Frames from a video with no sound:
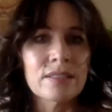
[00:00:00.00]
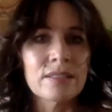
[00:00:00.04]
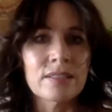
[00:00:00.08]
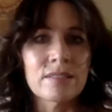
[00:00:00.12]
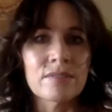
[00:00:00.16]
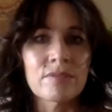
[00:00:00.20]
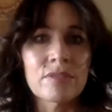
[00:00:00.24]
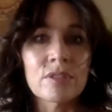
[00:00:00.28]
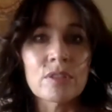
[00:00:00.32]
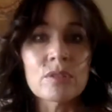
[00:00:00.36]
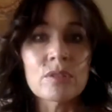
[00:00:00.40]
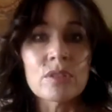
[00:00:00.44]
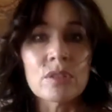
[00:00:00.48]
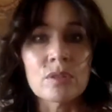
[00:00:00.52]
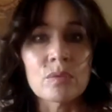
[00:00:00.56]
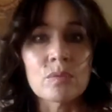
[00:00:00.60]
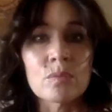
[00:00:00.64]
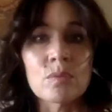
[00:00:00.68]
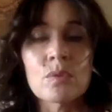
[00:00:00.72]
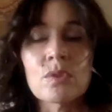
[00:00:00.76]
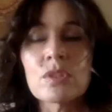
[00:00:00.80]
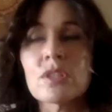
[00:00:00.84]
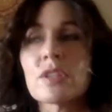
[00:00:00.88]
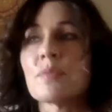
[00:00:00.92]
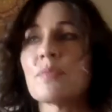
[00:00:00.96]
filter the
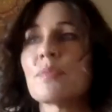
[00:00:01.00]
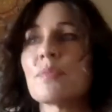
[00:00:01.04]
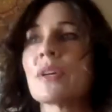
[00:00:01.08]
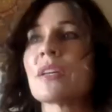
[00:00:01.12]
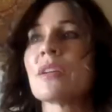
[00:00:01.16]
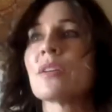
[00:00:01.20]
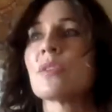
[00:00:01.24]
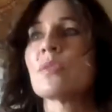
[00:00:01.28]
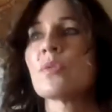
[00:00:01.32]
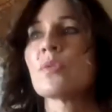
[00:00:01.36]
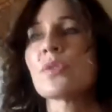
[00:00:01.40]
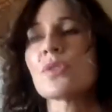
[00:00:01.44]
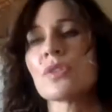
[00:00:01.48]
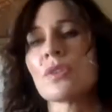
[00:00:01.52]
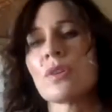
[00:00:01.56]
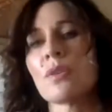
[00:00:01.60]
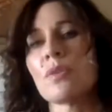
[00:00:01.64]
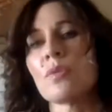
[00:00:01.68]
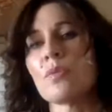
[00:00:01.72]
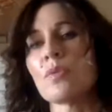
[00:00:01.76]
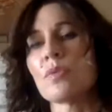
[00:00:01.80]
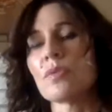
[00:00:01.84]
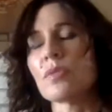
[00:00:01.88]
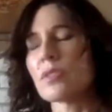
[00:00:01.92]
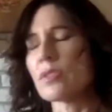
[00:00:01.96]
water, but it also
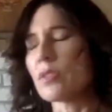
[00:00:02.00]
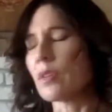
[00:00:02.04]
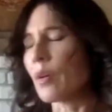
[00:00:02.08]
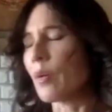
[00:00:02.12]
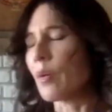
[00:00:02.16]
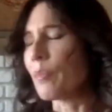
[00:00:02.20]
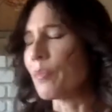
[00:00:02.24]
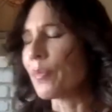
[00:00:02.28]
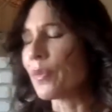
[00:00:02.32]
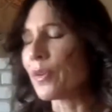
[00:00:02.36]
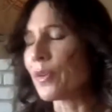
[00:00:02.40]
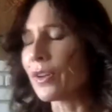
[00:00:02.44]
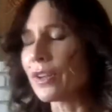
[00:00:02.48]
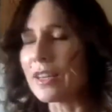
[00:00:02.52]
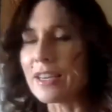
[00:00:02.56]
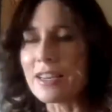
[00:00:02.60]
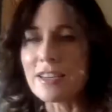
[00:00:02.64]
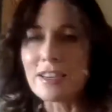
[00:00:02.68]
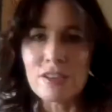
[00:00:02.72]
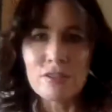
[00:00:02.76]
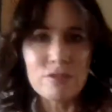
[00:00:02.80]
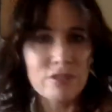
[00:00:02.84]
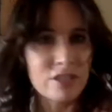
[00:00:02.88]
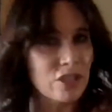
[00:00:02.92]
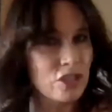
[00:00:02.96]

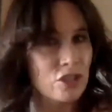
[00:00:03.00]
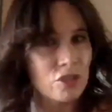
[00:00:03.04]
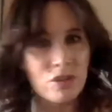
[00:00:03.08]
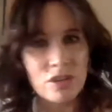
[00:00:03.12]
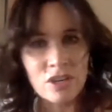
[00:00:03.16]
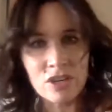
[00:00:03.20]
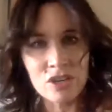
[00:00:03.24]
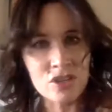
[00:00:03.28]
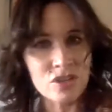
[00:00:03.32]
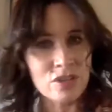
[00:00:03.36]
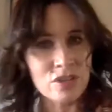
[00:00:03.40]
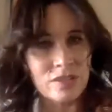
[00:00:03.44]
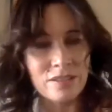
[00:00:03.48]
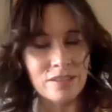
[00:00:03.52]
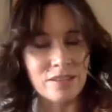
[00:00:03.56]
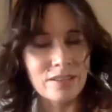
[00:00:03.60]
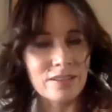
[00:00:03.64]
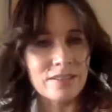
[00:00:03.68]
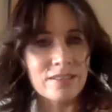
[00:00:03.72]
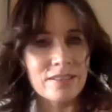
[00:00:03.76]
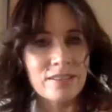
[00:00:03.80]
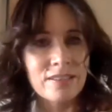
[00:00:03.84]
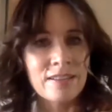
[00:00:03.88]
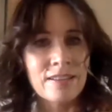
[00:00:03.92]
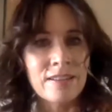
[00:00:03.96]
completely restructures it.
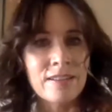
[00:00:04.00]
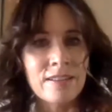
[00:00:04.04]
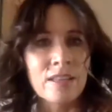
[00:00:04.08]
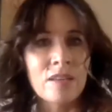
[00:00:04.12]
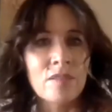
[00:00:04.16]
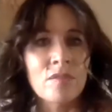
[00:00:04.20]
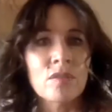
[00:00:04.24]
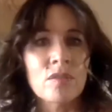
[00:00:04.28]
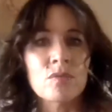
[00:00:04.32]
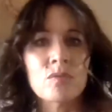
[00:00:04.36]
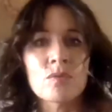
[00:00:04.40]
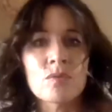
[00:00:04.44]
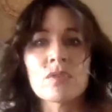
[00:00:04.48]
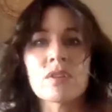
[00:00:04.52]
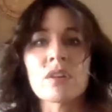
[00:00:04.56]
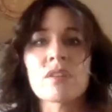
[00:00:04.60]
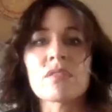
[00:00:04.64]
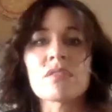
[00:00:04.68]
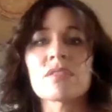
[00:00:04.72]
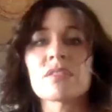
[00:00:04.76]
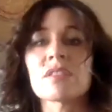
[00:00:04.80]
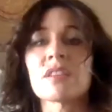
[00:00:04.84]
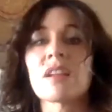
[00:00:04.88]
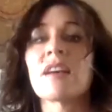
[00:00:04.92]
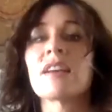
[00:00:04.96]
Even
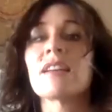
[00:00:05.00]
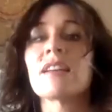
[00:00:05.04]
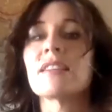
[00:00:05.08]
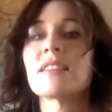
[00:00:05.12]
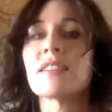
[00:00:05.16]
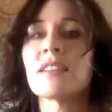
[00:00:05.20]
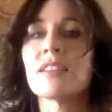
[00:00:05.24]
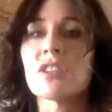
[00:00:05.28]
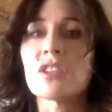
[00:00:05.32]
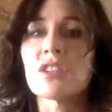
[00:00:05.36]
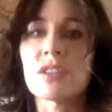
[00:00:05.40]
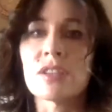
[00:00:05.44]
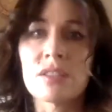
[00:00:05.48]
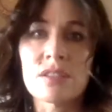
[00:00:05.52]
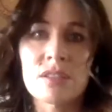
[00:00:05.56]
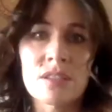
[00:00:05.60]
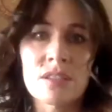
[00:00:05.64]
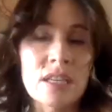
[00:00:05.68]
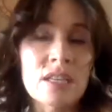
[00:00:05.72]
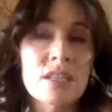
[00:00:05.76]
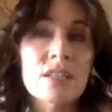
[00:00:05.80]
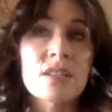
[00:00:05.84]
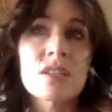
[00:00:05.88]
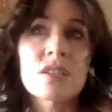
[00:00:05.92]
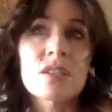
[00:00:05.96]
Rudolf Steiner teaches
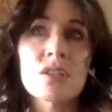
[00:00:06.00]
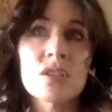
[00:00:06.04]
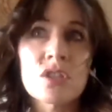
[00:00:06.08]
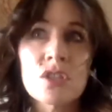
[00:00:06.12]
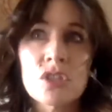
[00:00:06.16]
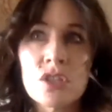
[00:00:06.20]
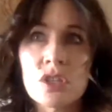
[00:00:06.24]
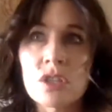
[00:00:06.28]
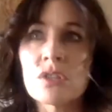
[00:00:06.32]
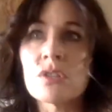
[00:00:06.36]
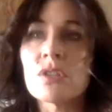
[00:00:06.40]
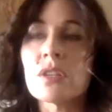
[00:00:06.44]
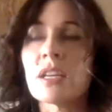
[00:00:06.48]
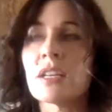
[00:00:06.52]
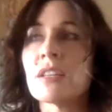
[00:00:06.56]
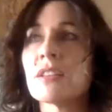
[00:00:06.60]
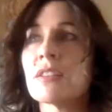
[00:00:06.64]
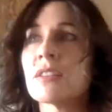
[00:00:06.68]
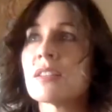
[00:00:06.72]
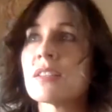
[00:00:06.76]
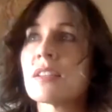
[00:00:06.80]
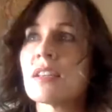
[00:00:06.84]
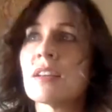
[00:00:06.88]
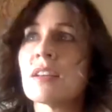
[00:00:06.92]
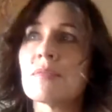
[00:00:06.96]
his, children,
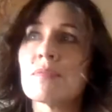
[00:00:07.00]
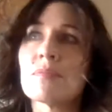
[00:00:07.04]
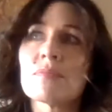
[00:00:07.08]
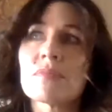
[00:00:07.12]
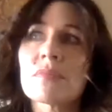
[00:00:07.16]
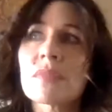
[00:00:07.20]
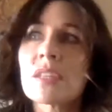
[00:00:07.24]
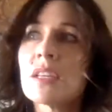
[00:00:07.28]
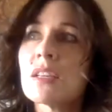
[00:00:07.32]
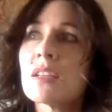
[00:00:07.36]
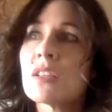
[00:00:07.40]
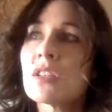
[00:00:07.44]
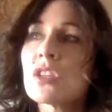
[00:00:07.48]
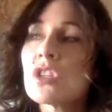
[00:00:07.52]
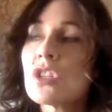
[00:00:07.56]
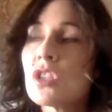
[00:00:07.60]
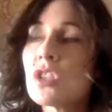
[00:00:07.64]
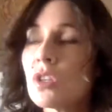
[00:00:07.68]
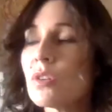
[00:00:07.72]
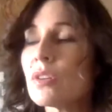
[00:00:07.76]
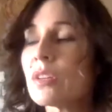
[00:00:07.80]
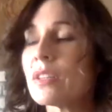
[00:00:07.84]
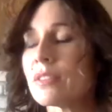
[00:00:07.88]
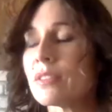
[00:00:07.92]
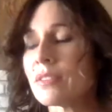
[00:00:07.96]
his um,
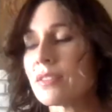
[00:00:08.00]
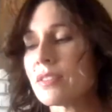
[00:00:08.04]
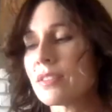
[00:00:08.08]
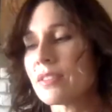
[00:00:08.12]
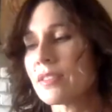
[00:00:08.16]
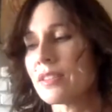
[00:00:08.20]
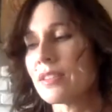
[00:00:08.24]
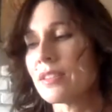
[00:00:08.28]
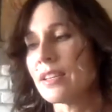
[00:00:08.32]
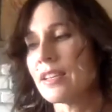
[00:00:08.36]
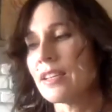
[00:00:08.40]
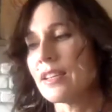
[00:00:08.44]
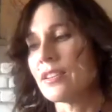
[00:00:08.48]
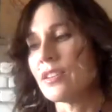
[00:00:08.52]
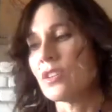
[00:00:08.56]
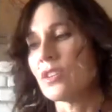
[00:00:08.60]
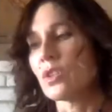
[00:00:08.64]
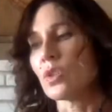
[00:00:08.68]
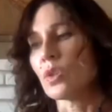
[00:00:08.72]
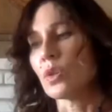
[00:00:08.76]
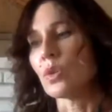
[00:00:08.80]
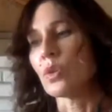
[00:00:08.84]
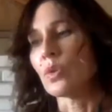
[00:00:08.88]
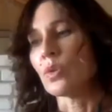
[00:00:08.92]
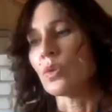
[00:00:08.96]
students
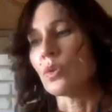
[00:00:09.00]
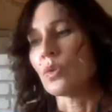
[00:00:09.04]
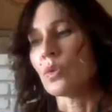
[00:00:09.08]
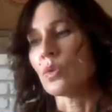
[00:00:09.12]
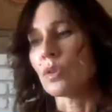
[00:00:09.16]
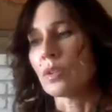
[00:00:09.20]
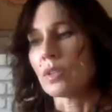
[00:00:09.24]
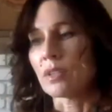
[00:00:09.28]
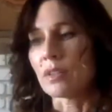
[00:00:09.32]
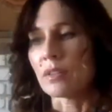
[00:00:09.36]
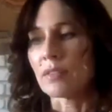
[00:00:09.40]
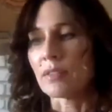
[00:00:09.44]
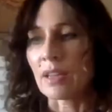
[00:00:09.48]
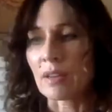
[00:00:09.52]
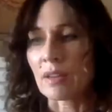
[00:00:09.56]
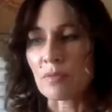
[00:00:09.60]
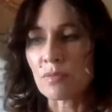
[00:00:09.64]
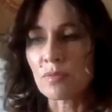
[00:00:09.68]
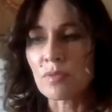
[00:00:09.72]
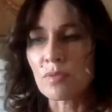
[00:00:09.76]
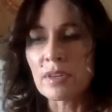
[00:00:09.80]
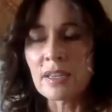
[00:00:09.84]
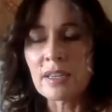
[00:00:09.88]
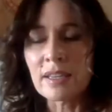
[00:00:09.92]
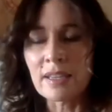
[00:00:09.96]
to uh, like
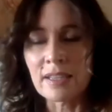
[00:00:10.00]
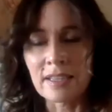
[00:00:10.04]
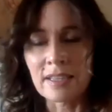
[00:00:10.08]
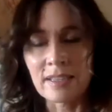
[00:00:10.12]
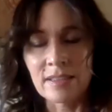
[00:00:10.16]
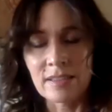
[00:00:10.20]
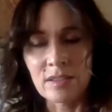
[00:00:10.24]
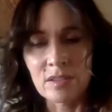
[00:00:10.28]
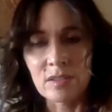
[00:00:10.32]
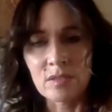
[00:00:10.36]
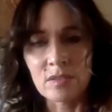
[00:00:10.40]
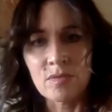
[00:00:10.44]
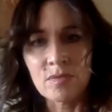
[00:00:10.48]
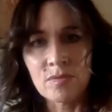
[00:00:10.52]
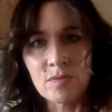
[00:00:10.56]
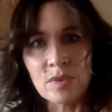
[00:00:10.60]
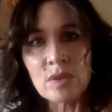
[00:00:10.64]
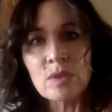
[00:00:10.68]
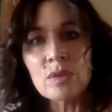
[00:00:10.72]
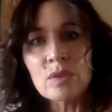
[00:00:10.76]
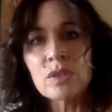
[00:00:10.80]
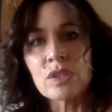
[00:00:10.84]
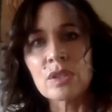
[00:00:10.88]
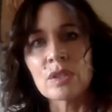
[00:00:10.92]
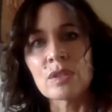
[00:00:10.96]
really
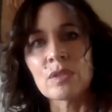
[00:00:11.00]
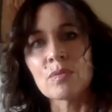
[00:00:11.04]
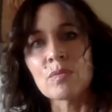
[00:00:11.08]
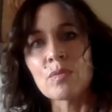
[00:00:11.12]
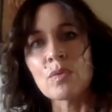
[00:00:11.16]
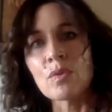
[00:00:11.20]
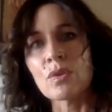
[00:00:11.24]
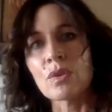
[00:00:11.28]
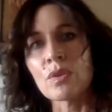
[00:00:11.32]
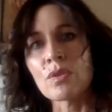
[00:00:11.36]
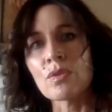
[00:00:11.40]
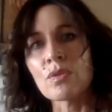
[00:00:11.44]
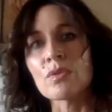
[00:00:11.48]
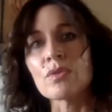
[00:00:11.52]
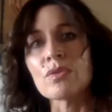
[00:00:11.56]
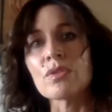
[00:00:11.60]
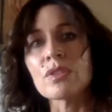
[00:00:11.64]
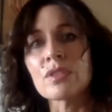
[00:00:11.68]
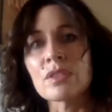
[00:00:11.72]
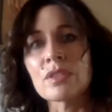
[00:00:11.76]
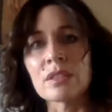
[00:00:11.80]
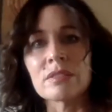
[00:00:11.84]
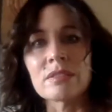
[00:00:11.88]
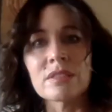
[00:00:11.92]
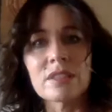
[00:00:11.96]
filter water through
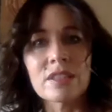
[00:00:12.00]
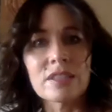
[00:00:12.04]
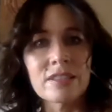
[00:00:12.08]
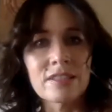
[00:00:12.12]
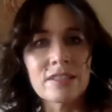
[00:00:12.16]
silk.